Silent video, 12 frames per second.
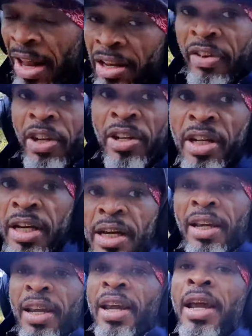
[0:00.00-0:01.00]
involved, you know.
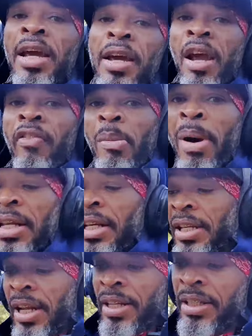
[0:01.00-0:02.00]

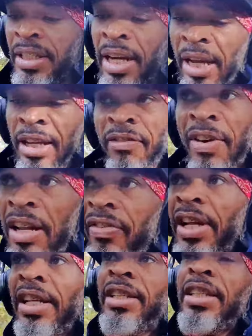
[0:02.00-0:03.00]
Everybody in at the thing are
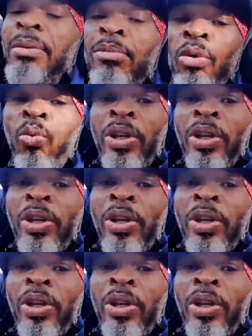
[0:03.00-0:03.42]
involved in at the thing.